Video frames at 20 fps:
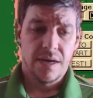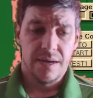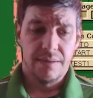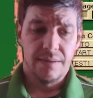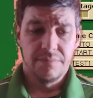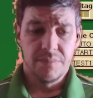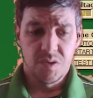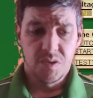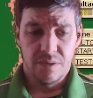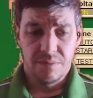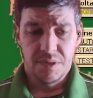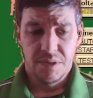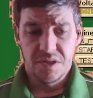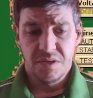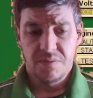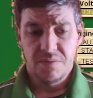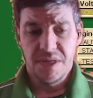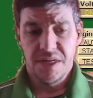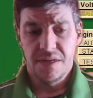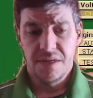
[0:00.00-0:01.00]
So I'm going to
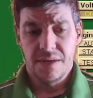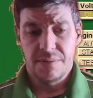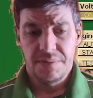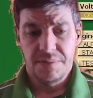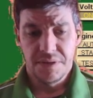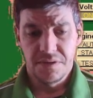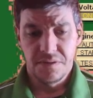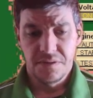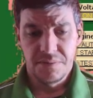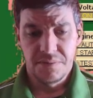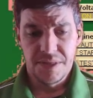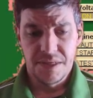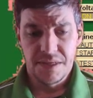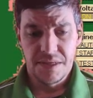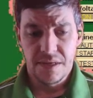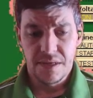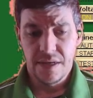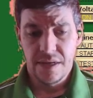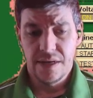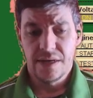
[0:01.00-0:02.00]
speed it up a little bit,
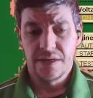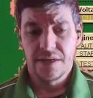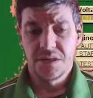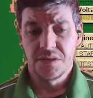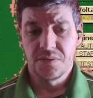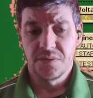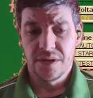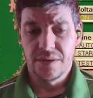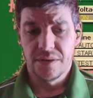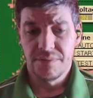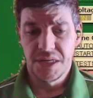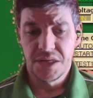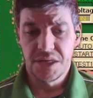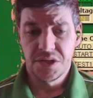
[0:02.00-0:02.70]
and I just want to make